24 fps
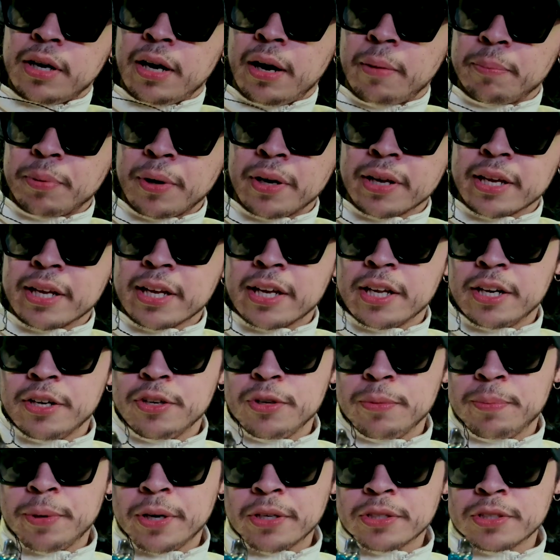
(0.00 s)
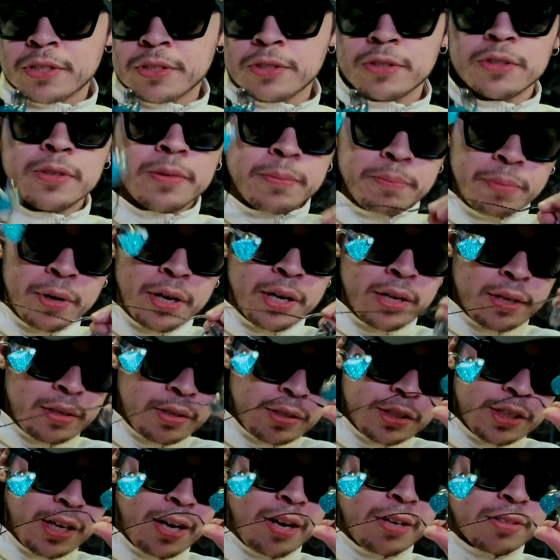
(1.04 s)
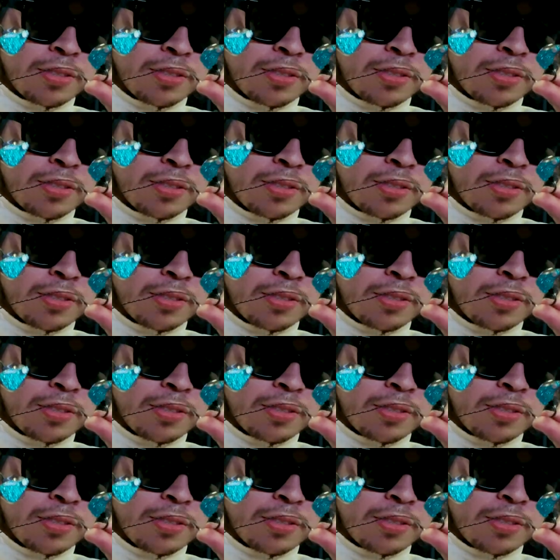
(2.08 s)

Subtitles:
I'm probably gonna get a new pair soon, but shout out